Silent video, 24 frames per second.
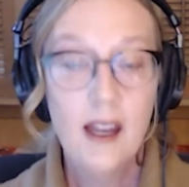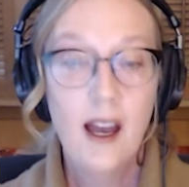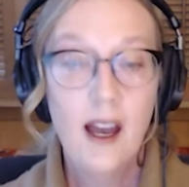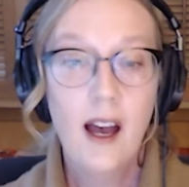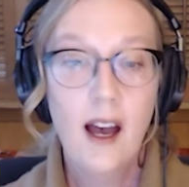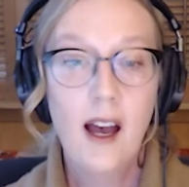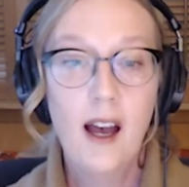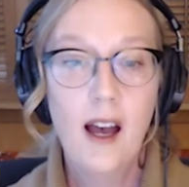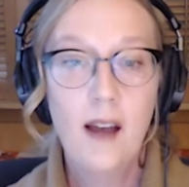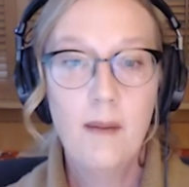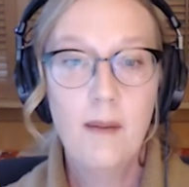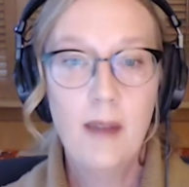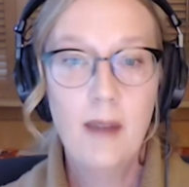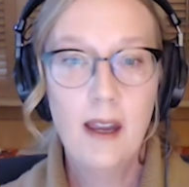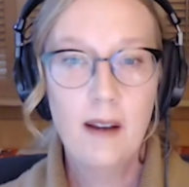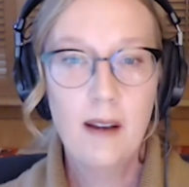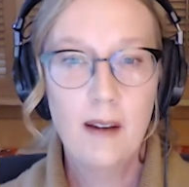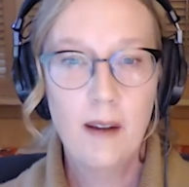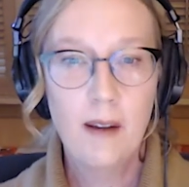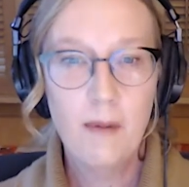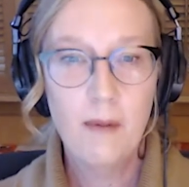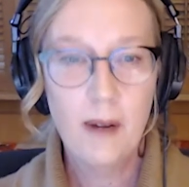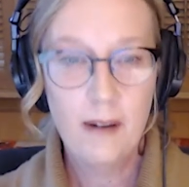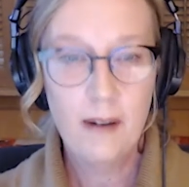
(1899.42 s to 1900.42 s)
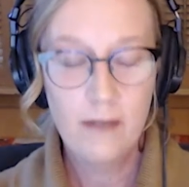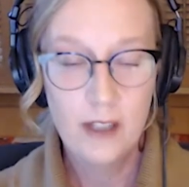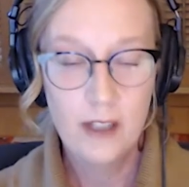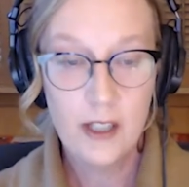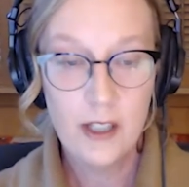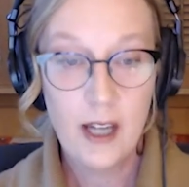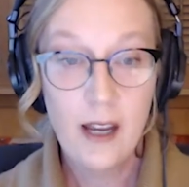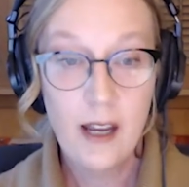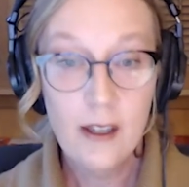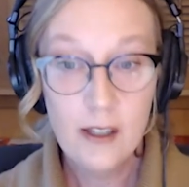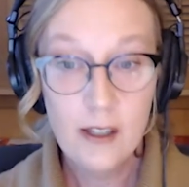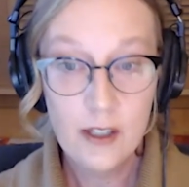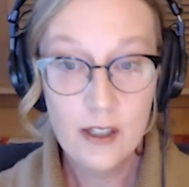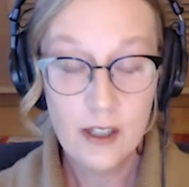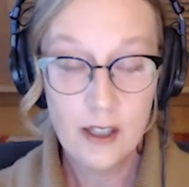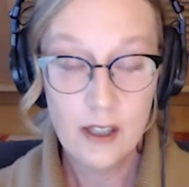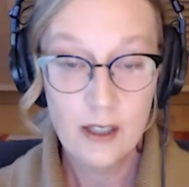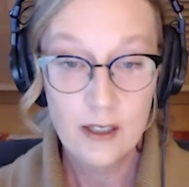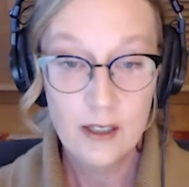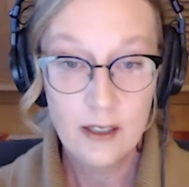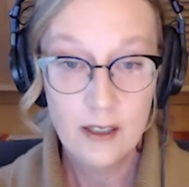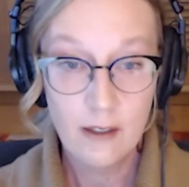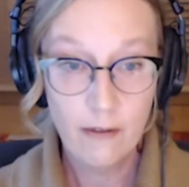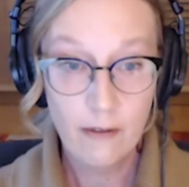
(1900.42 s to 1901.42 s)
And one of the
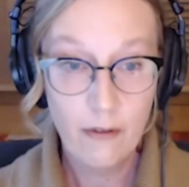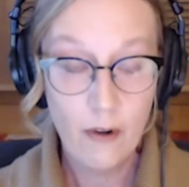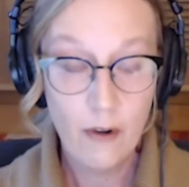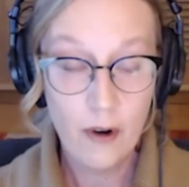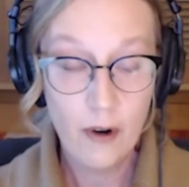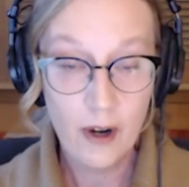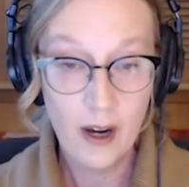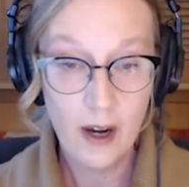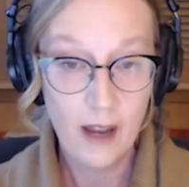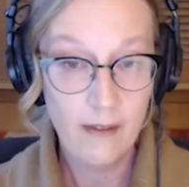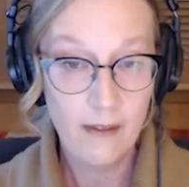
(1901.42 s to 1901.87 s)
challenges for